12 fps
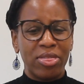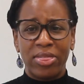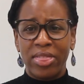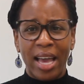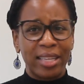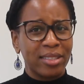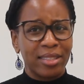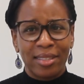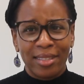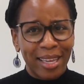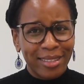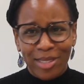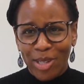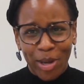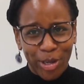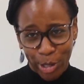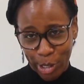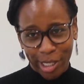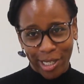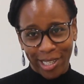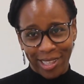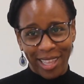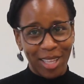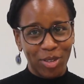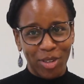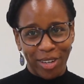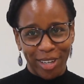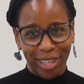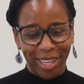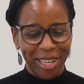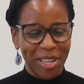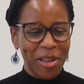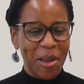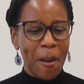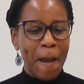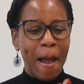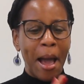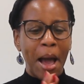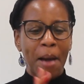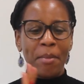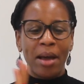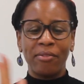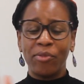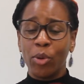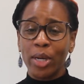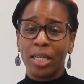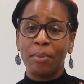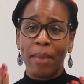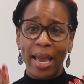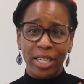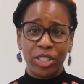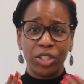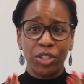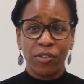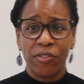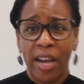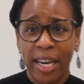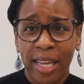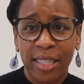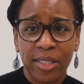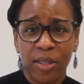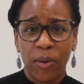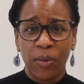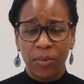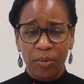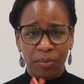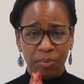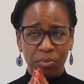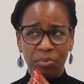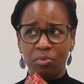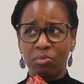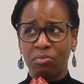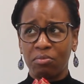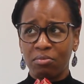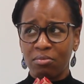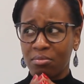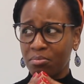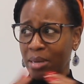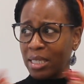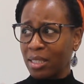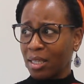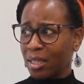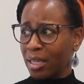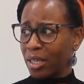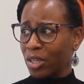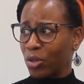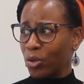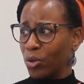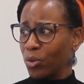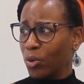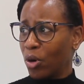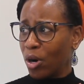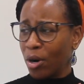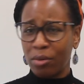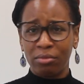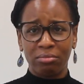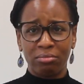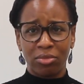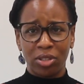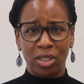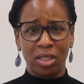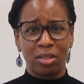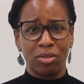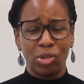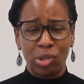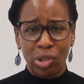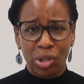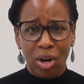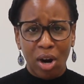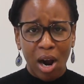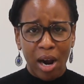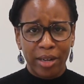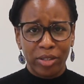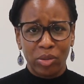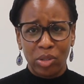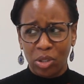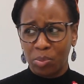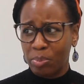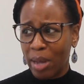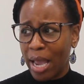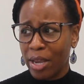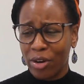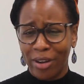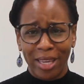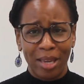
that's not good. That's not good. Avoiding managing your finance. So basically you are just using your card to just buy. You're not